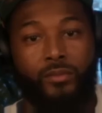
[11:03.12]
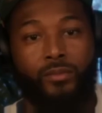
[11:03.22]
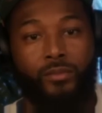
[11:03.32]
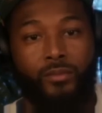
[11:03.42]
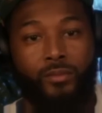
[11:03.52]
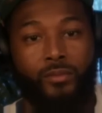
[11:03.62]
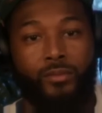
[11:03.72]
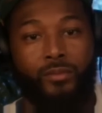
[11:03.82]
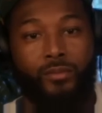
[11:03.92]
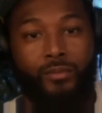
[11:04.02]

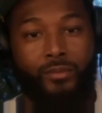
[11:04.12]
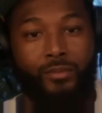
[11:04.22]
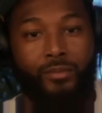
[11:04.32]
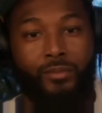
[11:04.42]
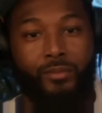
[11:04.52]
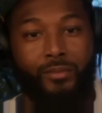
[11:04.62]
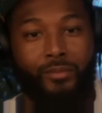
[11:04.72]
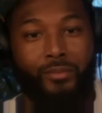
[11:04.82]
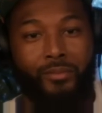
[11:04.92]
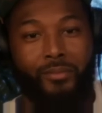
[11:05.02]

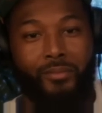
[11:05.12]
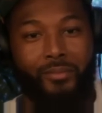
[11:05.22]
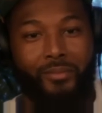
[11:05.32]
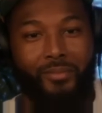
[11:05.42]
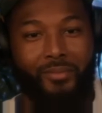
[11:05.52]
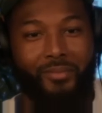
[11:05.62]
[no speech]